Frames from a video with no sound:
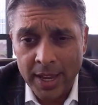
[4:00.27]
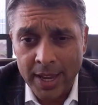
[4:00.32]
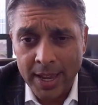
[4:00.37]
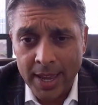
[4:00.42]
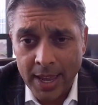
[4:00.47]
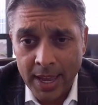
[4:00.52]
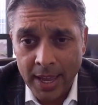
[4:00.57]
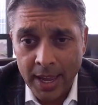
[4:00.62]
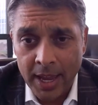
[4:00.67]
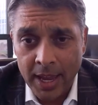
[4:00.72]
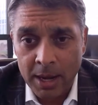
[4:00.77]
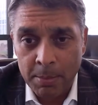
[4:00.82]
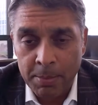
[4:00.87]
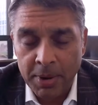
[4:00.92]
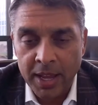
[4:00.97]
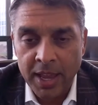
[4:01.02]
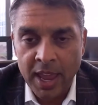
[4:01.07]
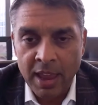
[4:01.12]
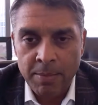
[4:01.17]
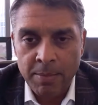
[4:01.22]
kid, but
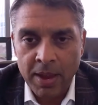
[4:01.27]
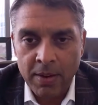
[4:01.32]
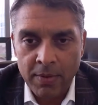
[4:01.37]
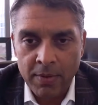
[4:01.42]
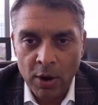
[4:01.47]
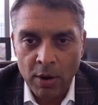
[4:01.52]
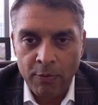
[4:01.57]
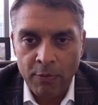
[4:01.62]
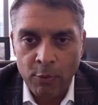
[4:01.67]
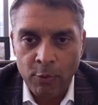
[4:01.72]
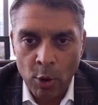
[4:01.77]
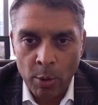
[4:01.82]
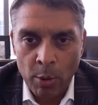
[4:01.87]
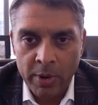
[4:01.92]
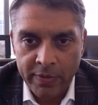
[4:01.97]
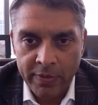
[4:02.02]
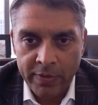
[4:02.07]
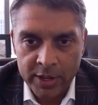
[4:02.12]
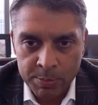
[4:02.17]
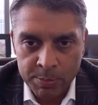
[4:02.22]
it gave me a very
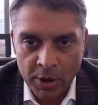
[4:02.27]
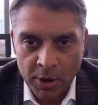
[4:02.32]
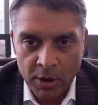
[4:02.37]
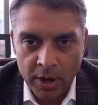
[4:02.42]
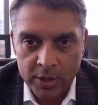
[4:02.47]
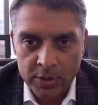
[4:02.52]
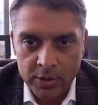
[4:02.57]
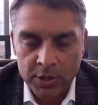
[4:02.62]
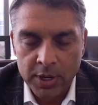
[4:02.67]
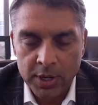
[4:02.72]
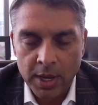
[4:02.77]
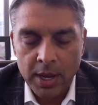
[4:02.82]
formative experience